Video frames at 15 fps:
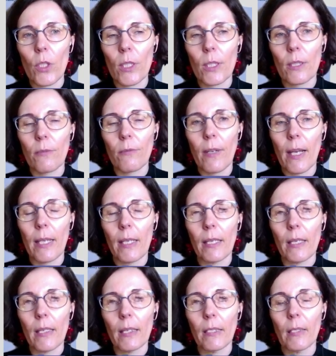
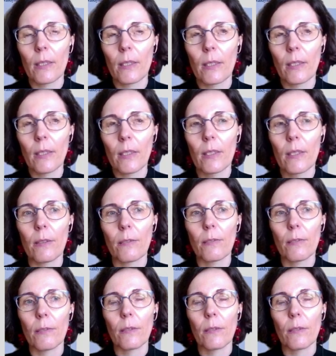justifying a